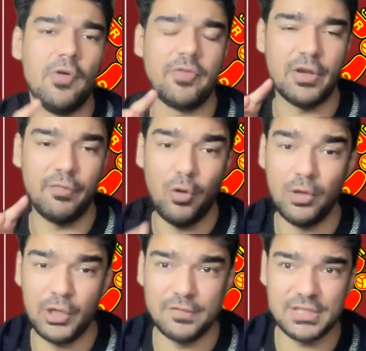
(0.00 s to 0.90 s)
of kind of
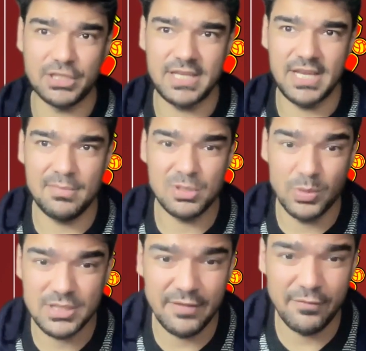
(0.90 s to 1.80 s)
holding of such games,
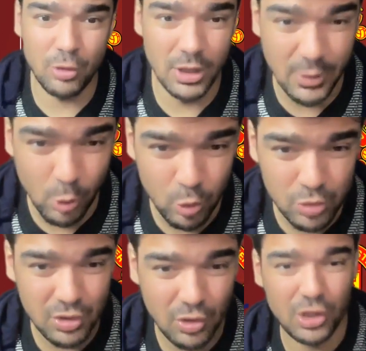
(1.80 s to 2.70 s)
which they would
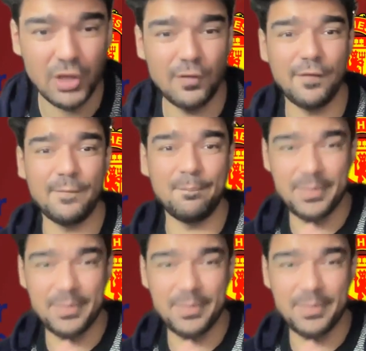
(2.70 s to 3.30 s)
lose or kind of